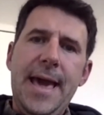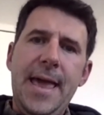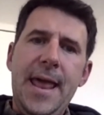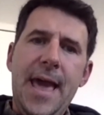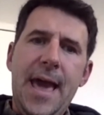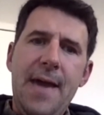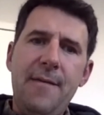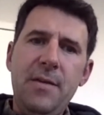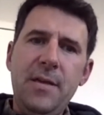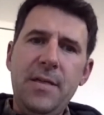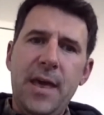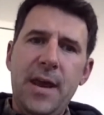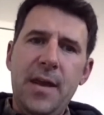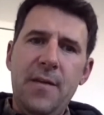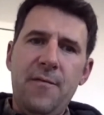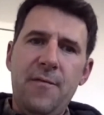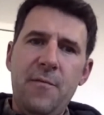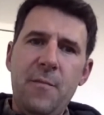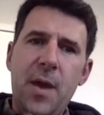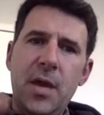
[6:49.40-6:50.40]
And having that
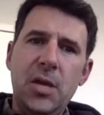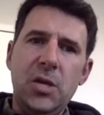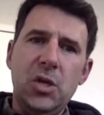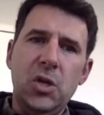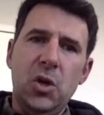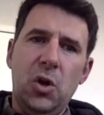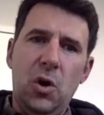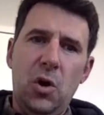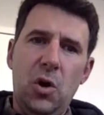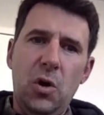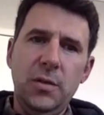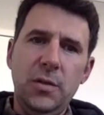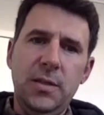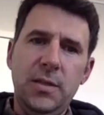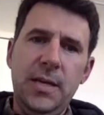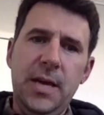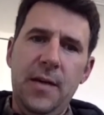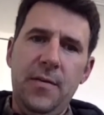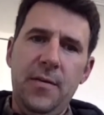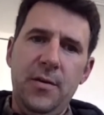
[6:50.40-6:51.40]
information all
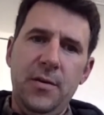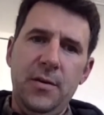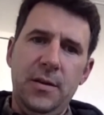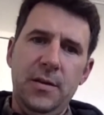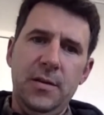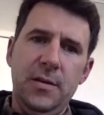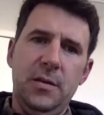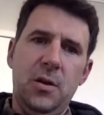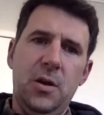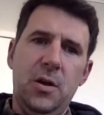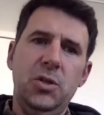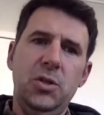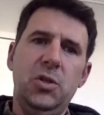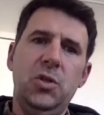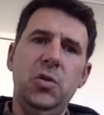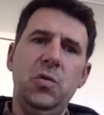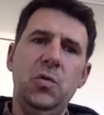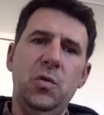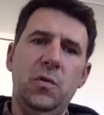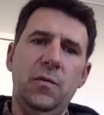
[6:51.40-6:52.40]
together into this
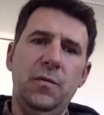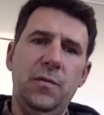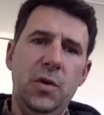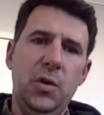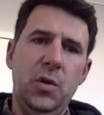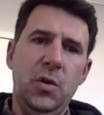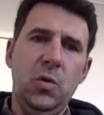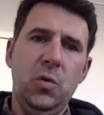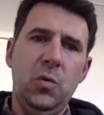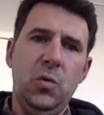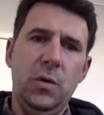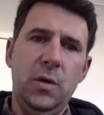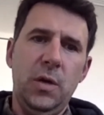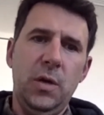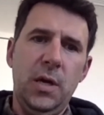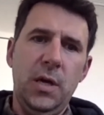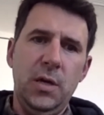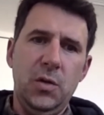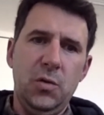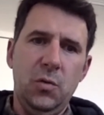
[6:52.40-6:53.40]
longitudinal view
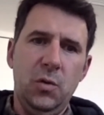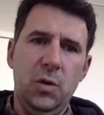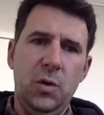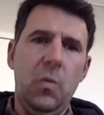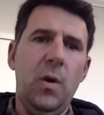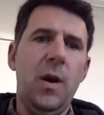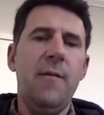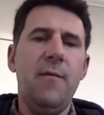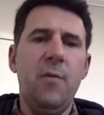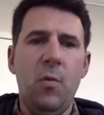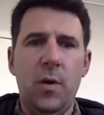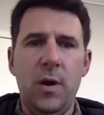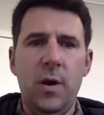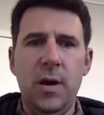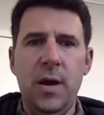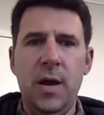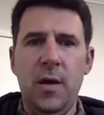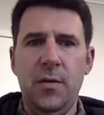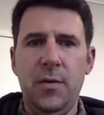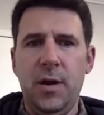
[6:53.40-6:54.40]
is really what everyone
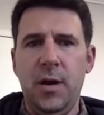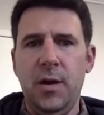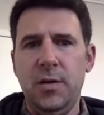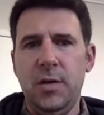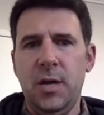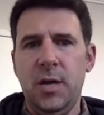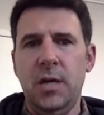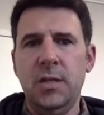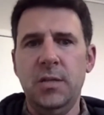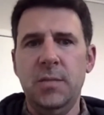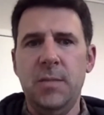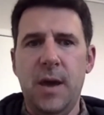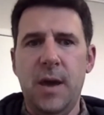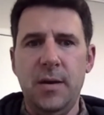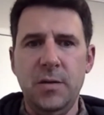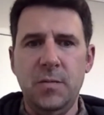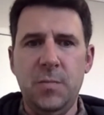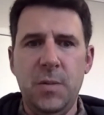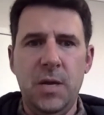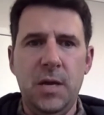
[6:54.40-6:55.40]
in healthcare talks
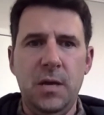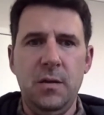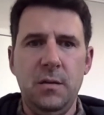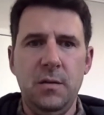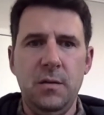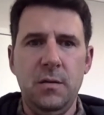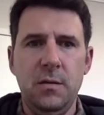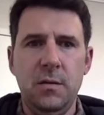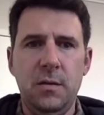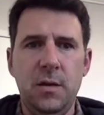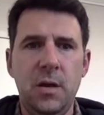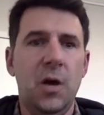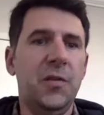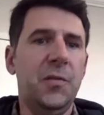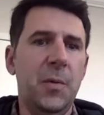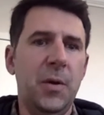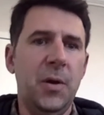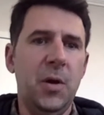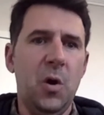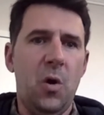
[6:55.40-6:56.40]
about as being the
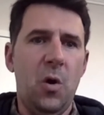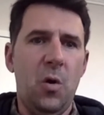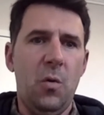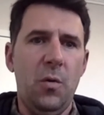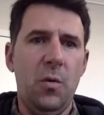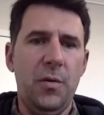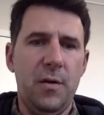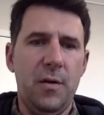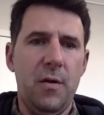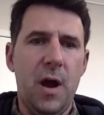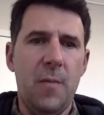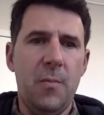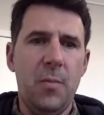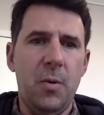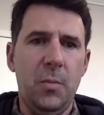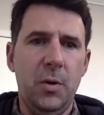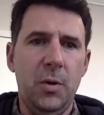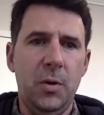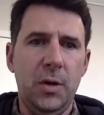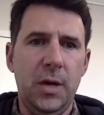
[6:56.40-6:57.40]
ultimate goal with
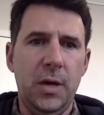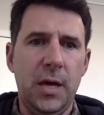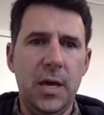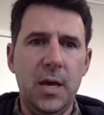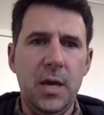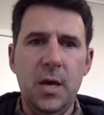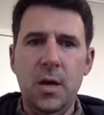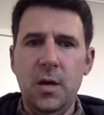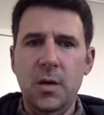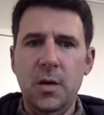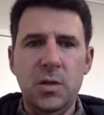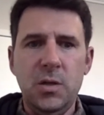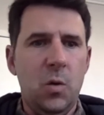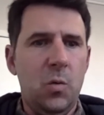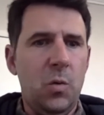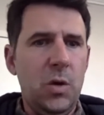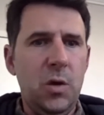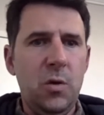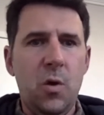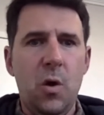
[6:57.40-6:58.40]
interoperability. So
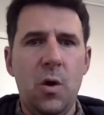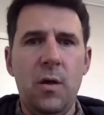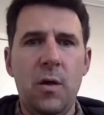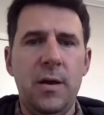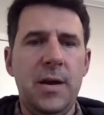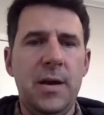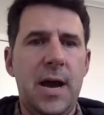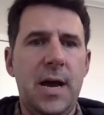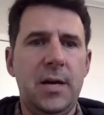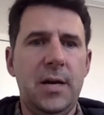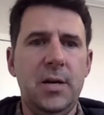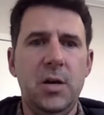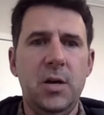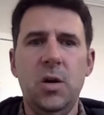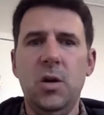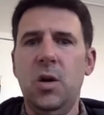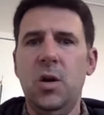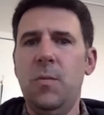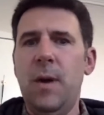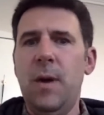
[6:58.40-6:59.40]
when you go to the
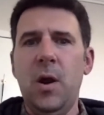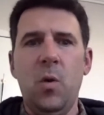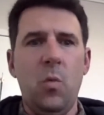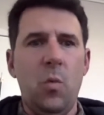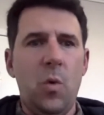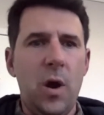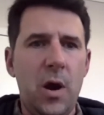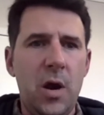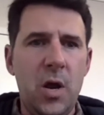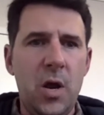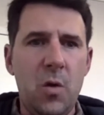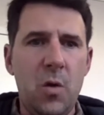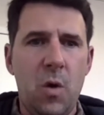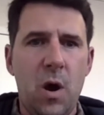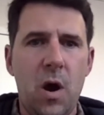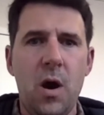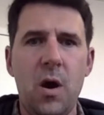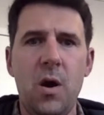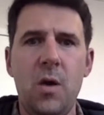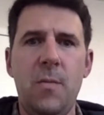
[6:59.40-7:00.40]
doctor, no matter where you
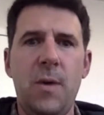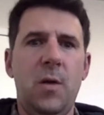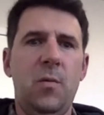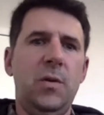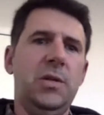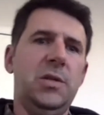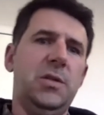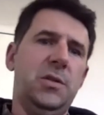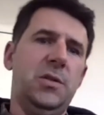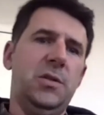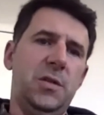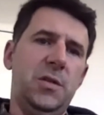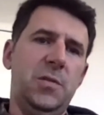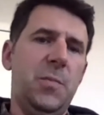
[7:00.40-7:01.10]
are, no matter which